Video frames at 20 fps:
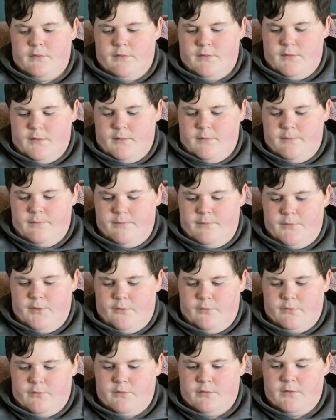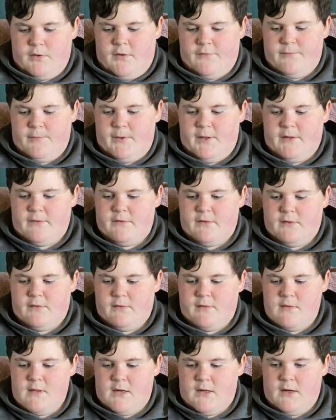the those soft plastics,
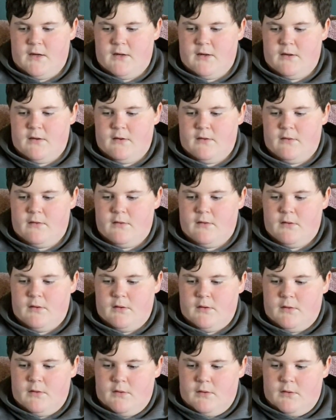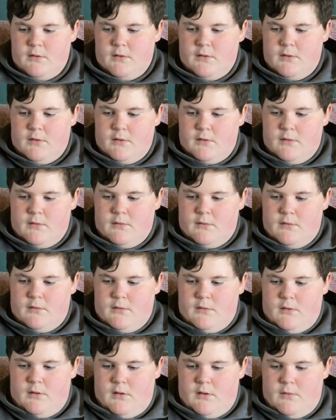and then I got a
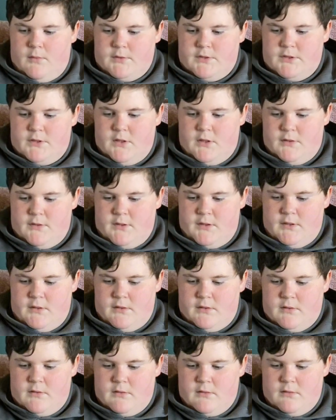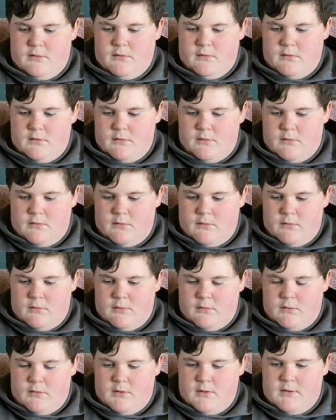oh what you call these
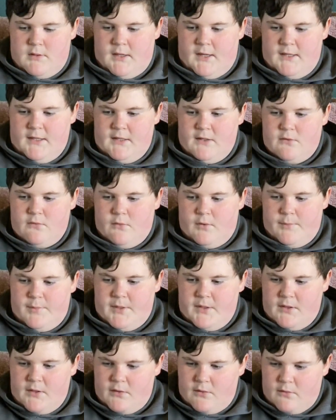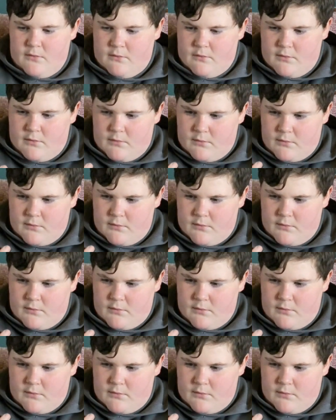tiny torpedo